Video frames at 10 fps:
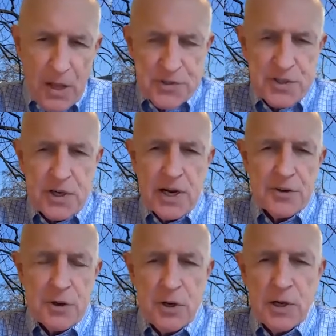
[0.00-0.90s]

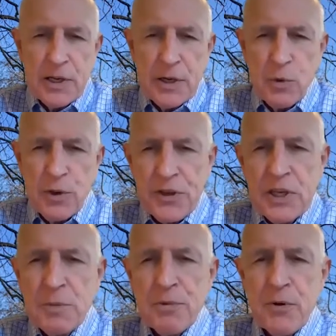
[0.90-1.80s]
slide earlier with
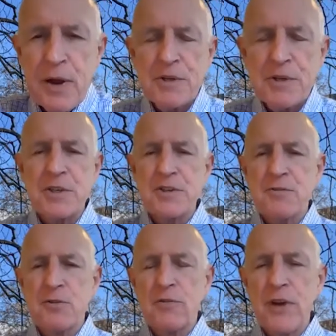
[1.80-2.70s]
key parameters
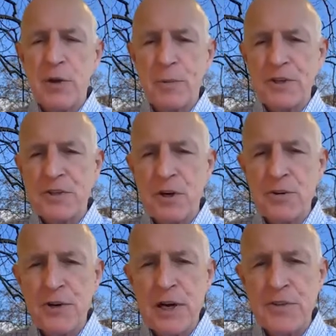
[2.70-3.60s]
for value-based
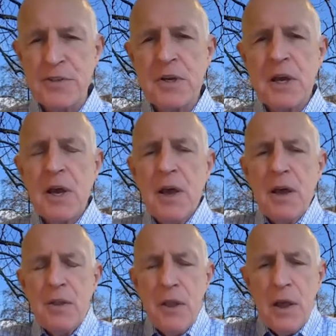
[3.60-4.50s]
contracts.
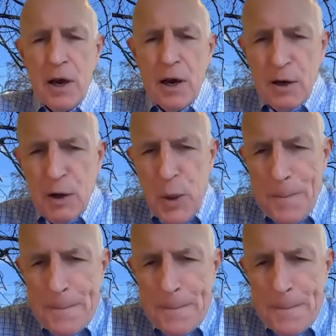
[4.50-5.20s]
A